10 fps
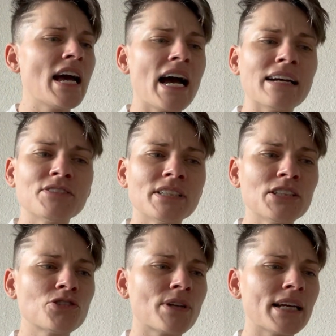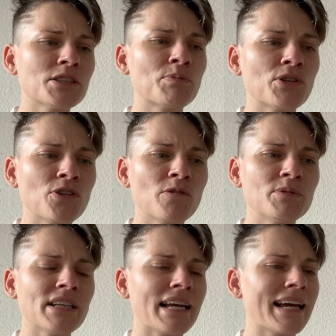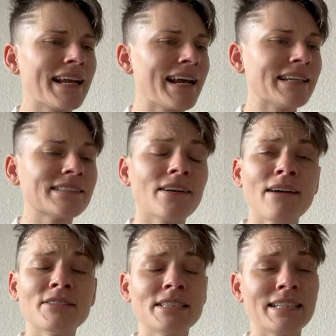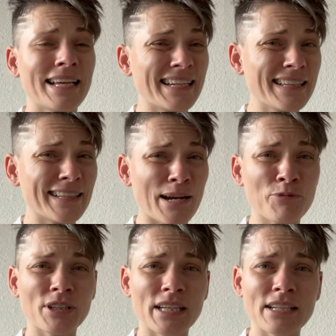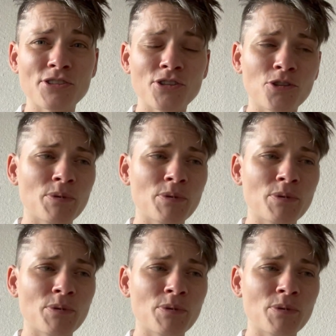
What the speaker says: I've seen trans boobs, and I still haven't seen any that I'm really into,